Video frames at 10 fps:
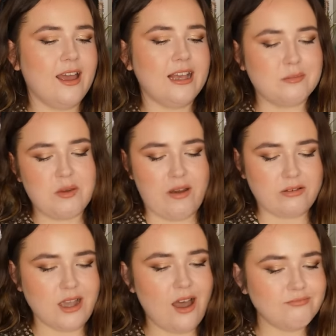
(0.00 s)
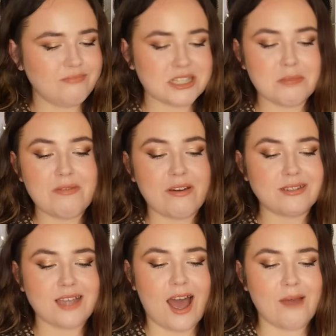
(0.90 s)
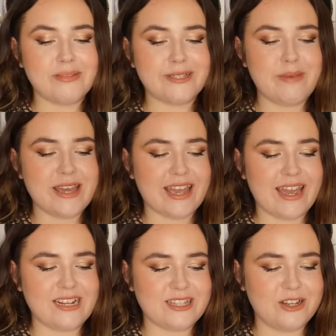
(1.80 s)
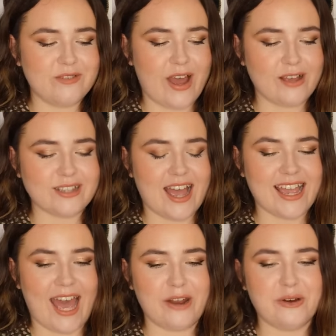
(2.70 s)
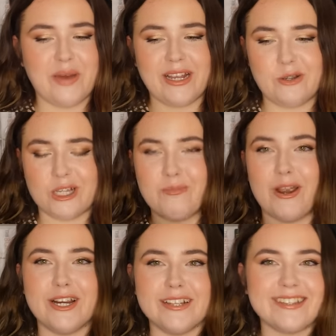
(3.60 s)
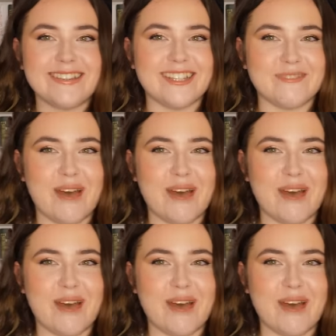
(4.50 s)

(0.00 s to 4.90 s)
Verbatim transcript: It's gonna be five star. It's gonna be five star. I'm speaking it into the universe. I cannot wait to experience this